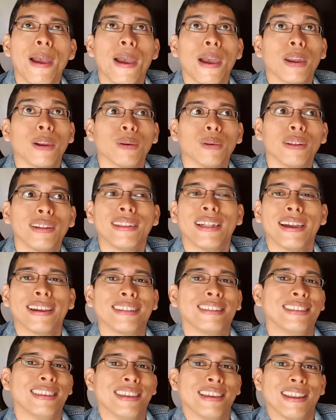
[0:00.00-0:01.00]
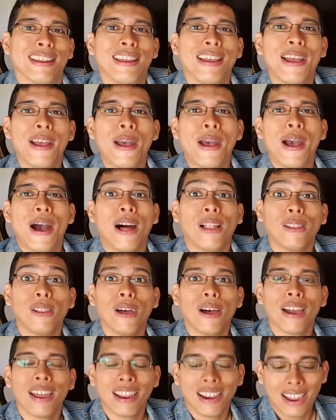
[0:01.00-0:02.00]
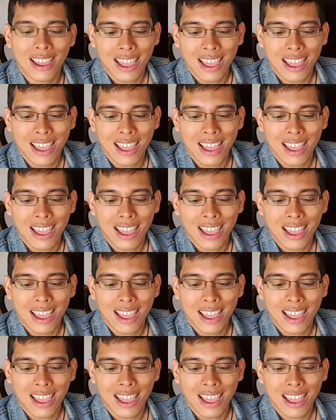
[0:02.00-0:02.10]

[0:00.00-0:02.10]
and I really liked it a lot.